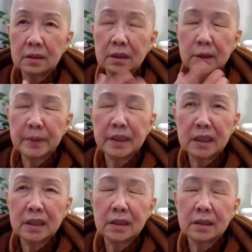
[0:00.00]
in the
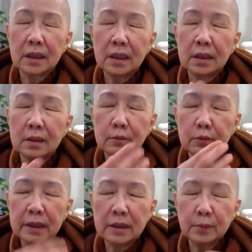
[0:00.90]
beginning,
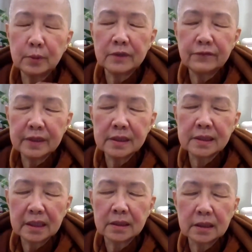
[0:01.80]
when the Buddha first
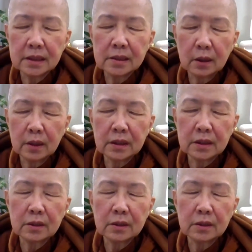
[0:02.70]
started his order,